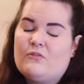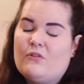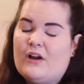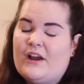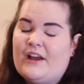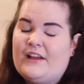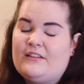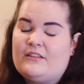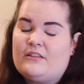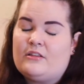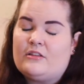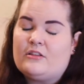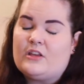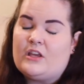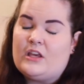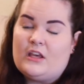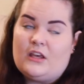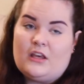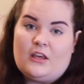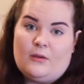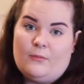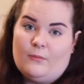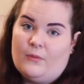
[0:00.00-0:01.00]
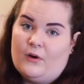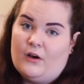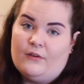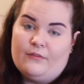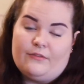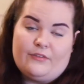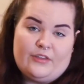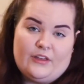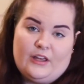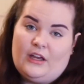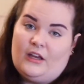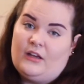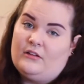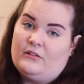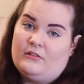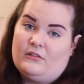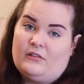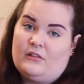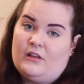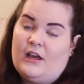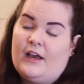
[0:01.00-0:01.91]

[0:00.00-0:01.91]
grand scheme of things,